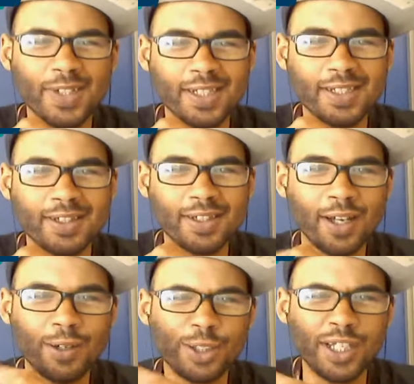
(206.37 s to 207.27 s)
is the
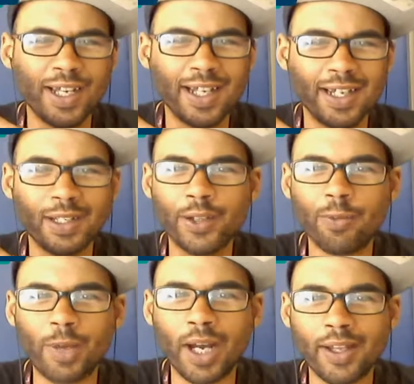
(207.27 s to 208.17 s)
ocean I kind of
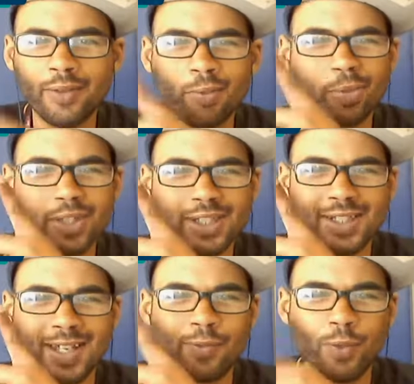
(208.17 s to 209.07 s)
live by.
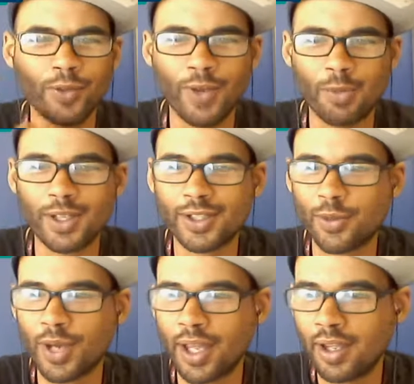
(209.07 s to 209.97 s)
It's like 45 minutes
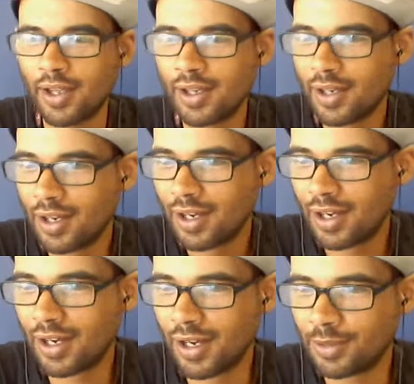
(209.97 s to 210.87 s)
away.
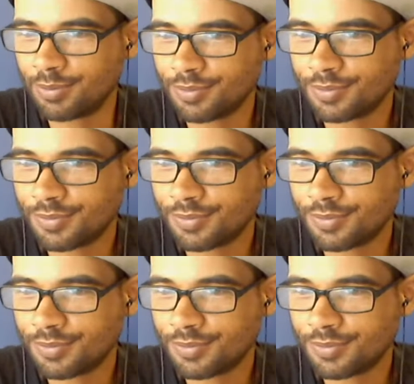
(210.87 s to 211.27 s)
But